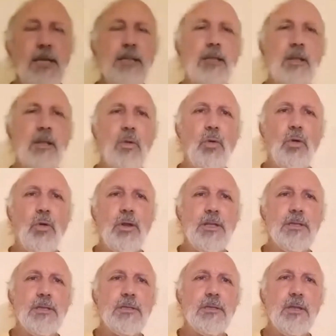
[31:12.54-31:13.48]
Lord
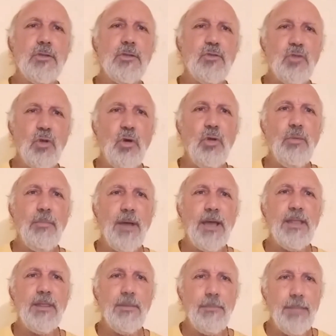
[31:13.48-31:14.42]
is controlled by
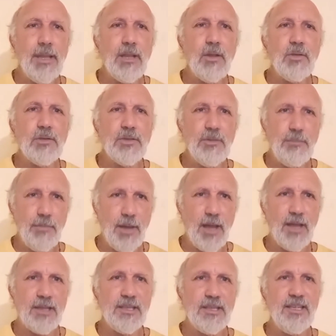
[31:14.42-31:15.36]
the mellows of
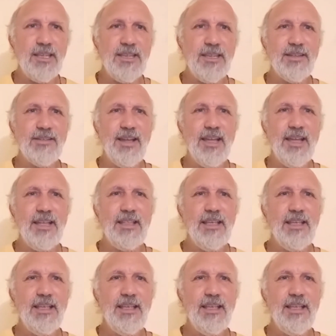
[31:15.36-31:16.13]
bhakti, right?